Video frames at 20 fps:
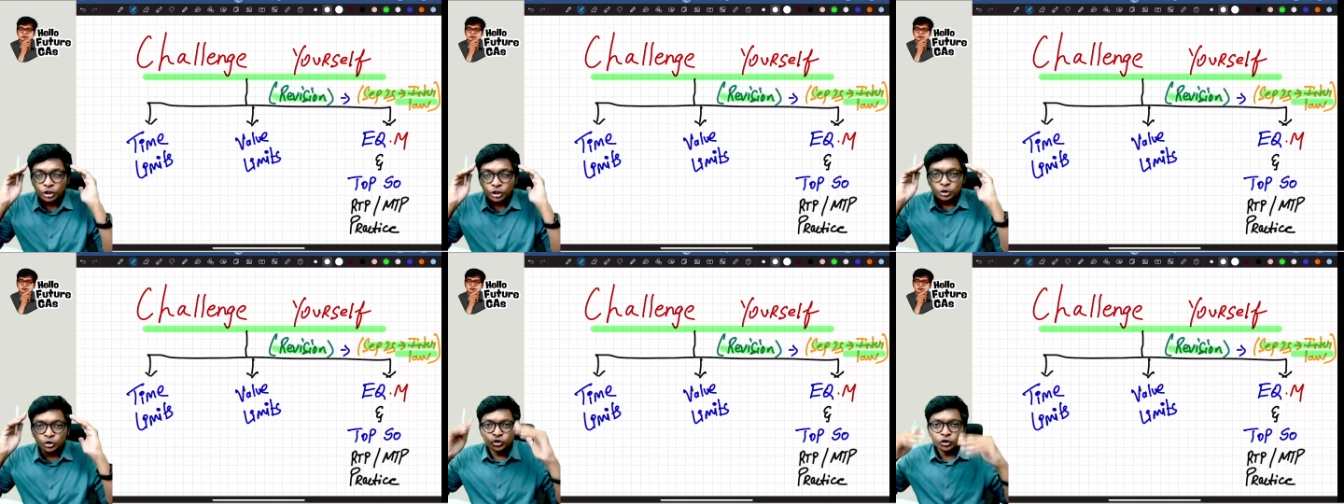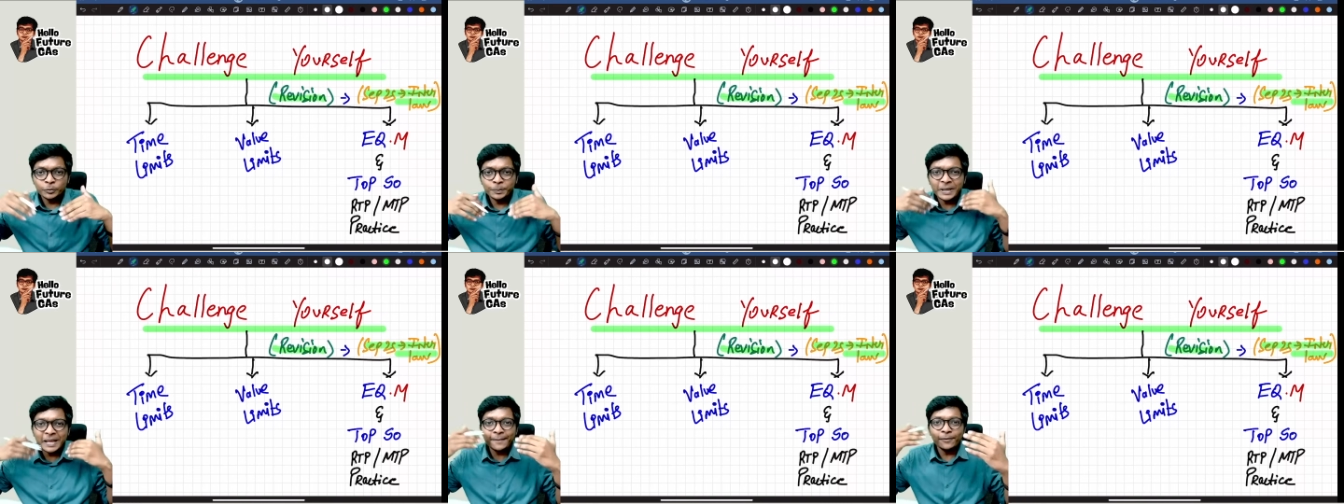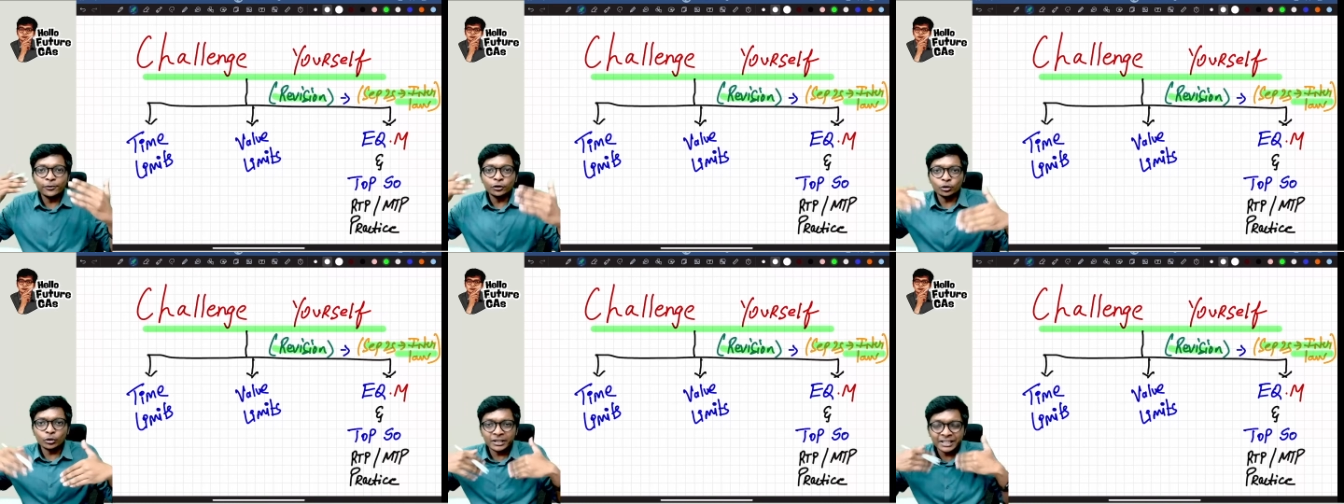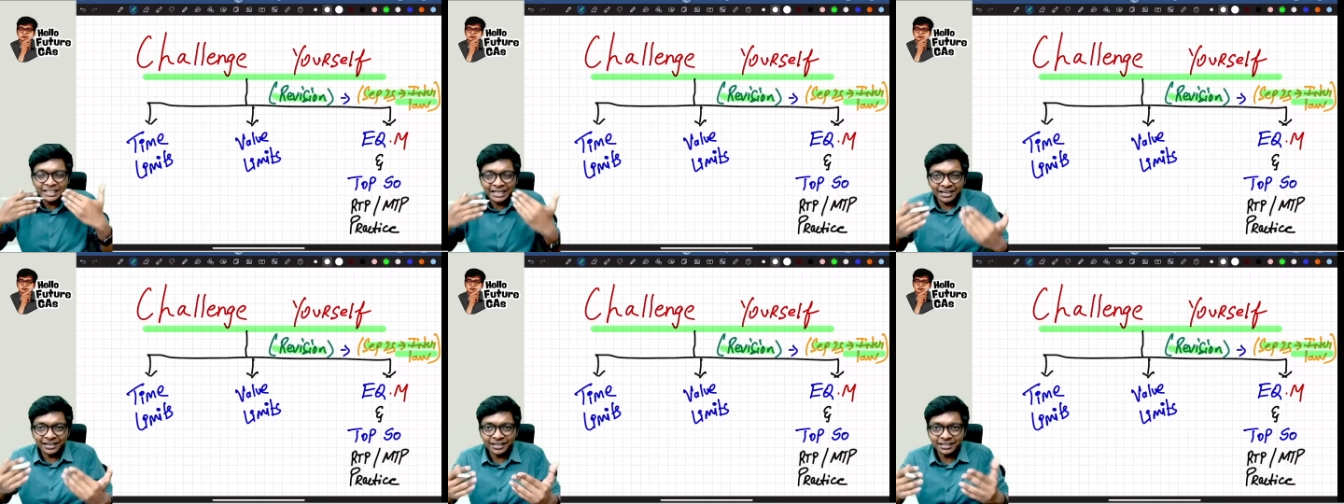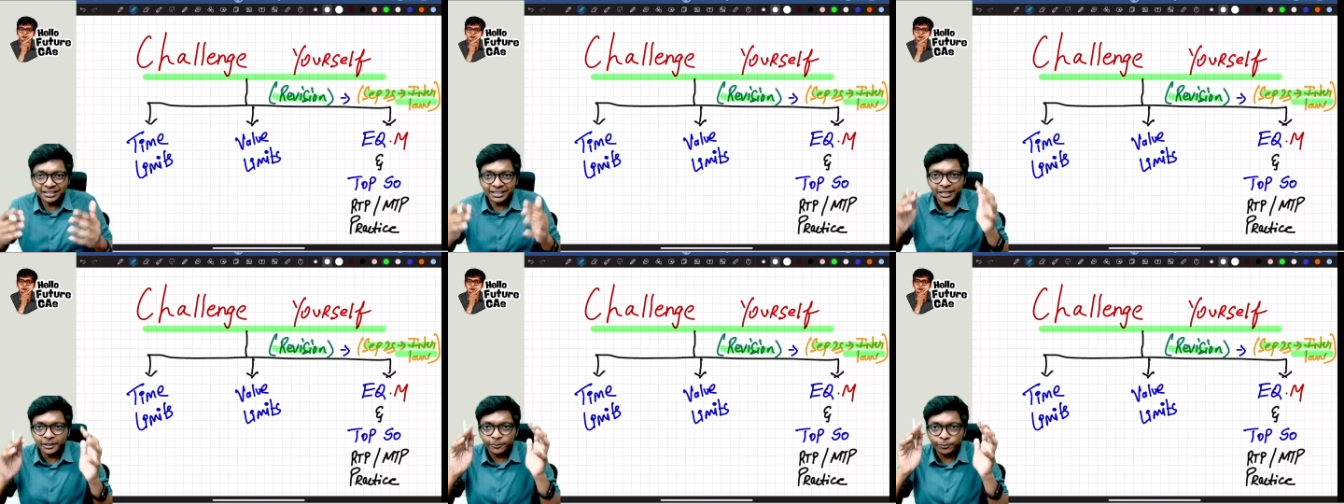you should be able to
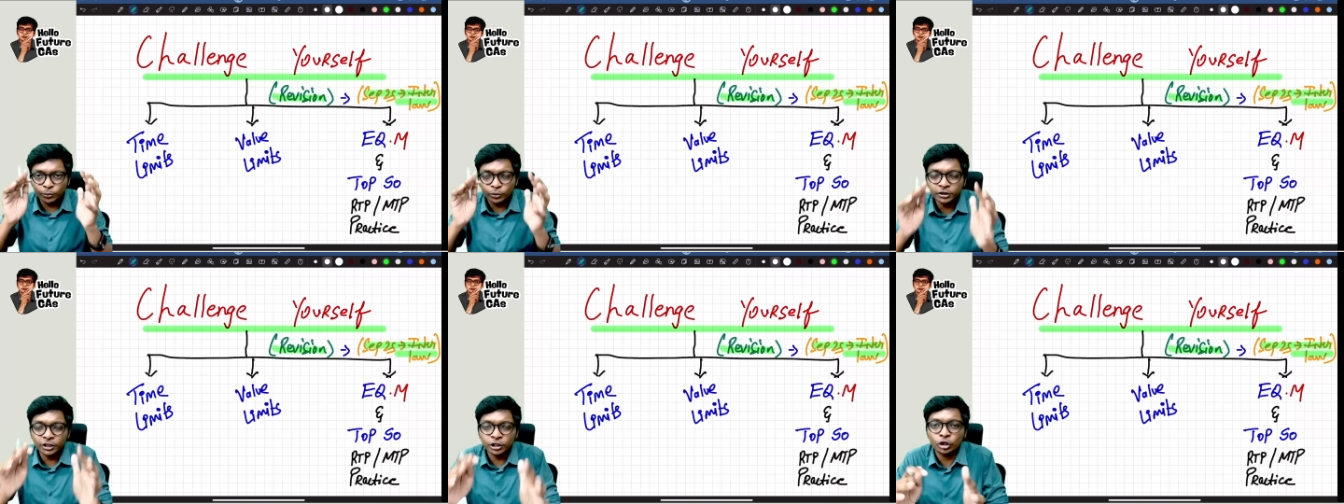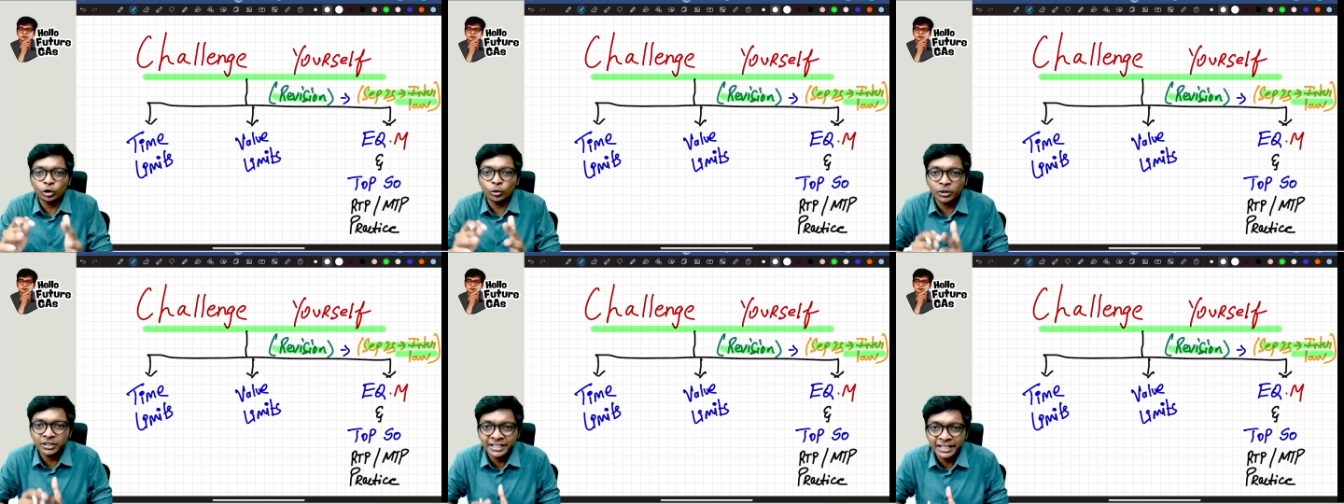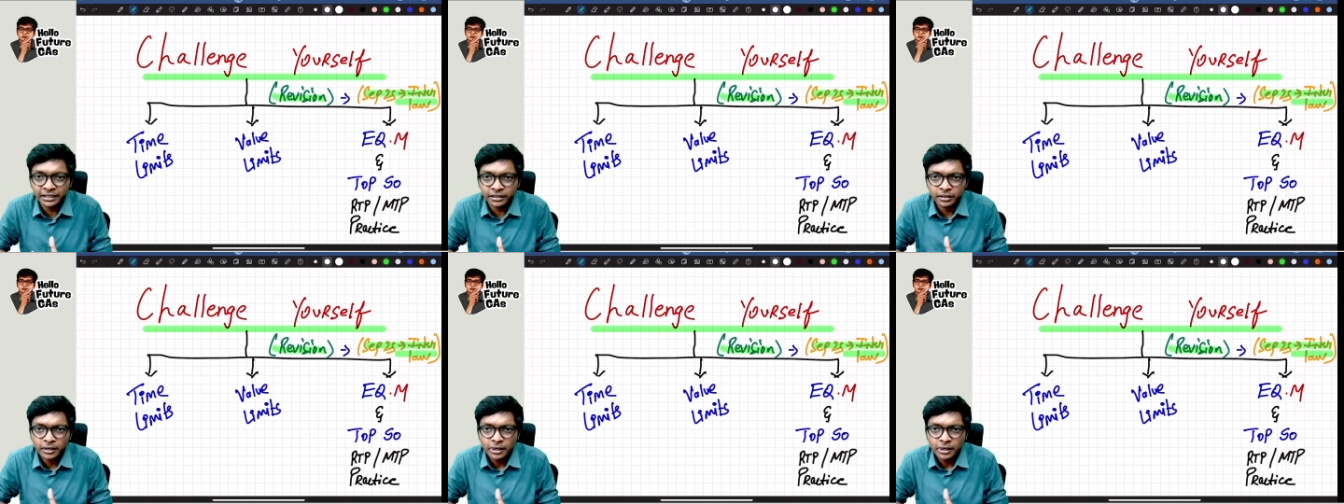recollect and put it over there.